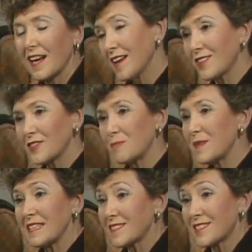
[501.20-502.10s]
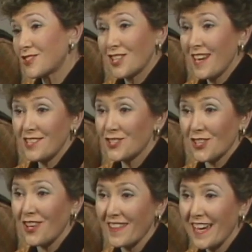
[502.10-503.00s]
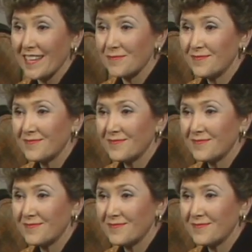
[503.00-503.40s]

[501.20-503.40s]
I thought the Beatles changed all that.